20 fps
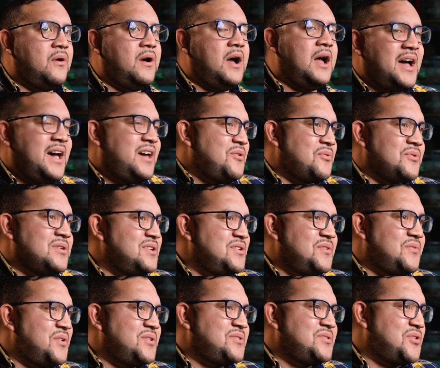I had a really
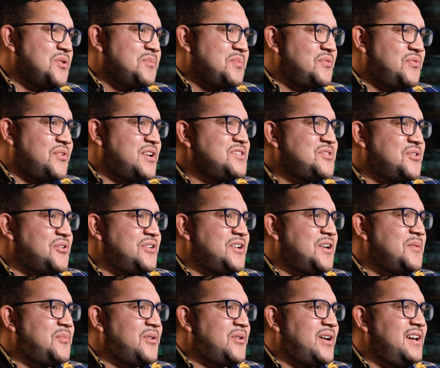diverse group of friends growing
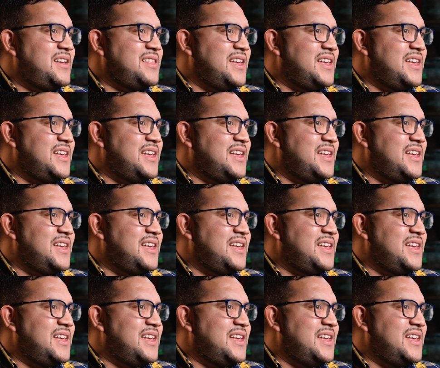up, right?